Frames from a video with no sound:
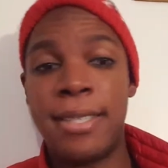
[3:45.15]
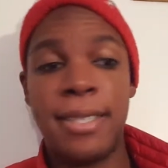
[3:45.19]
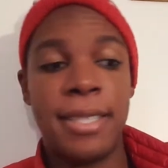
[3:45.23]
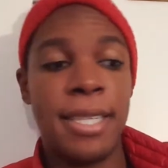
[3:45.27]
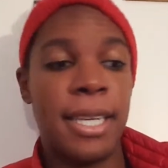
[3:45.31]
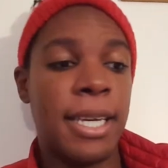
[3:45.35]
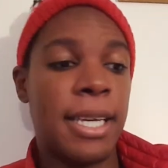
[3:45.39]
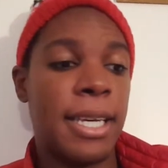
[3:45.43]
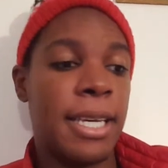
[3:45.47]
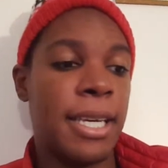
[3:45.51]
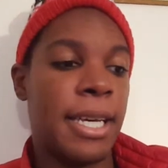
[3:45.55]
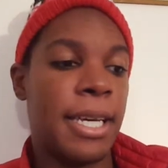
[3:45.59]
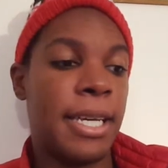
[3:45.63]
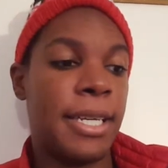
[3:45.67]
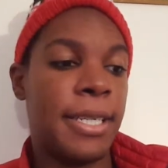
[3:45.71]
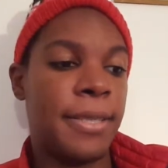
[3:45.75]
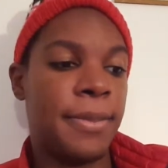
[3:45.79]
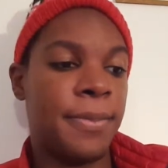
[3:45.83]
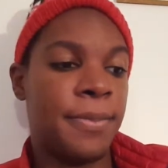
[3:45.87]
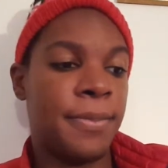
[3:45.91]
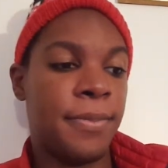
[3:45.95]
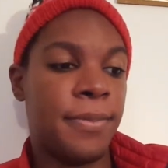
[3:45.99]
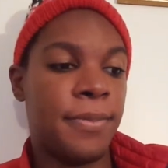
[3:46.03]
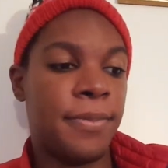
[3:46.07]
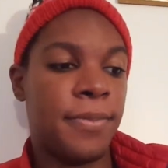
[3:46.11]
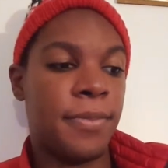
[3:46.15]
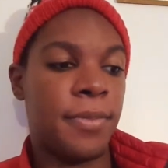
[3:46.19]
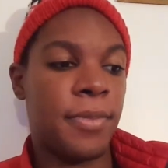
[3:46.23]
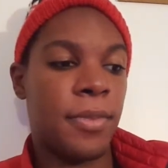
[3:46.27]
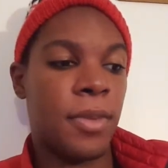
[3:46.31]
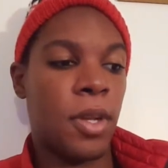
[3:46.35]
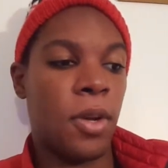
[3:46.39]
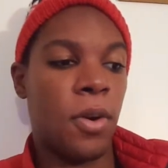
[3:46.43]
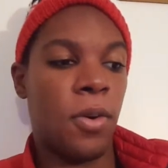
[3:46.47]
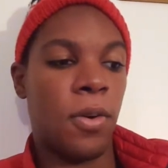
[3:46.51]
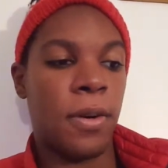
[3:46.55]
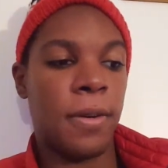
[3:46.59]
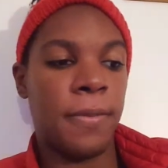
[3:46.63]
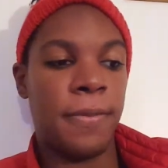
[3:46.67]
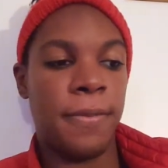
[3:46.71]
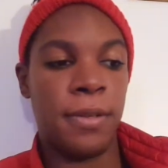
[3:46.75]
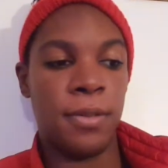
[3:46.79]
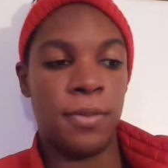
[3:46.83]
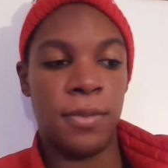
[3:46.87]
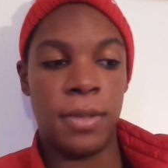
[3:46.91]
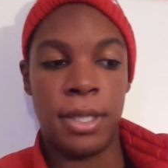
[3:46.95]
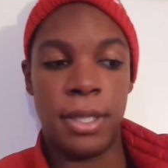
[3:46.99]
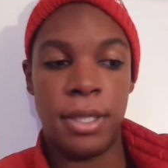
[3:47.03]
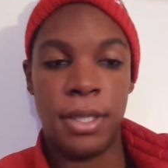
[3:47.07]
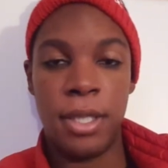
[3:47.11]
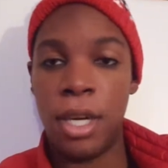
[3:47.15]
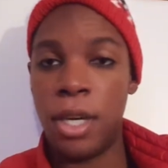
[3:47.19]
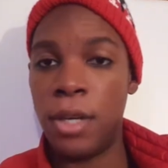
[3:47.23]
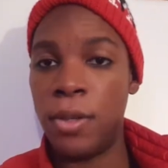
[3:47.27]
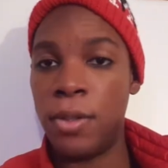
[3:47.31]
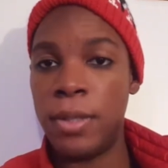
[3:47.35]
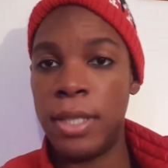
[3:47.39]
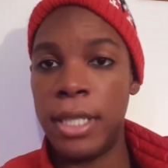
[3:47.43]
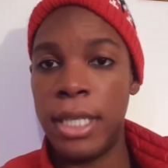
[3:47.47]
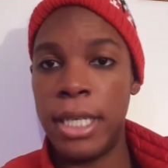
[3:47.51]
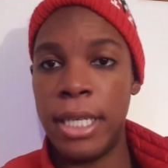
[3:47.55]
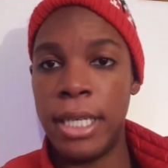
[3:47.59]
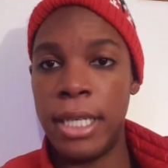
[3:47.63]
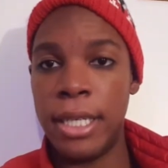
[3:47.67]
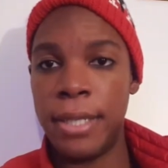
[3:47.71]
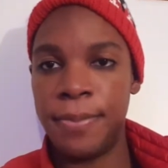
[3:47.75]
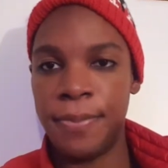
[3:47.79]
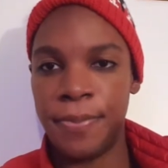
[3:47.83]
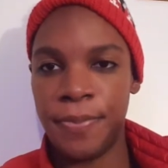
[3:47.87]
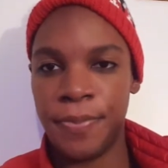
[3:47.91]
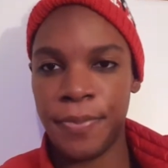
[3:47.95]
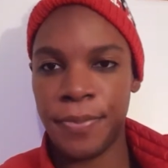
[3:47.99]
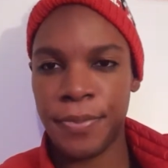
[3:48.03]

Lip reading: singing or if it was Tony.